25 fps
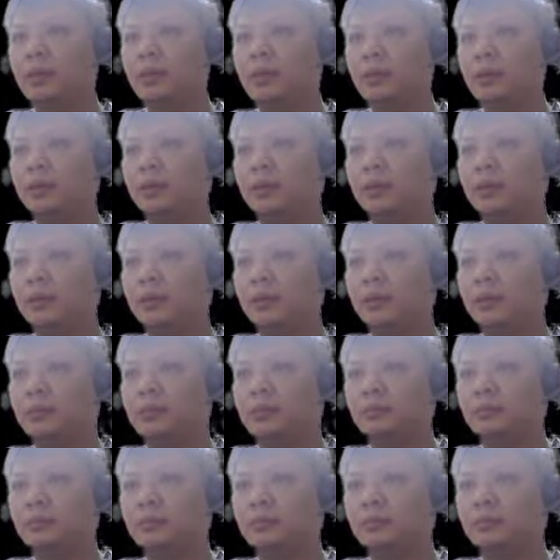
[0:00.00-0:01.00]
Black could
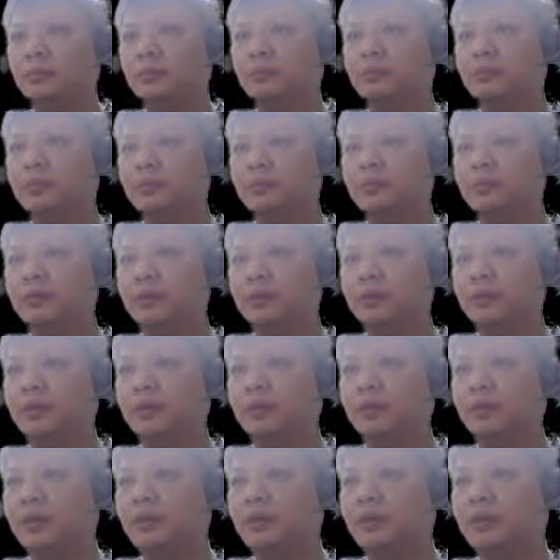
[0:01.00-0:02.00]
be very
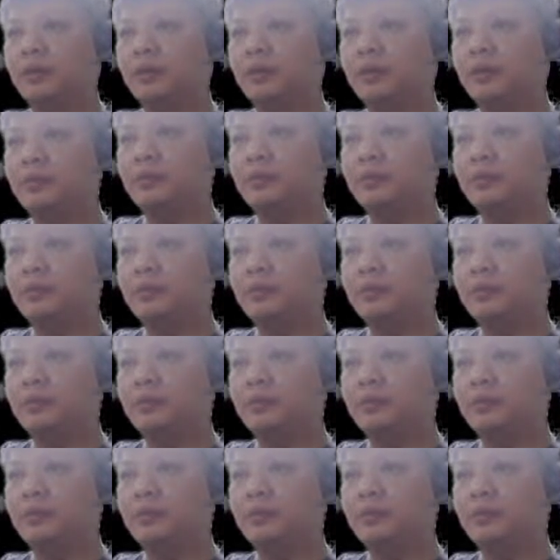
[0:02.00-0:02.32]
aggressive.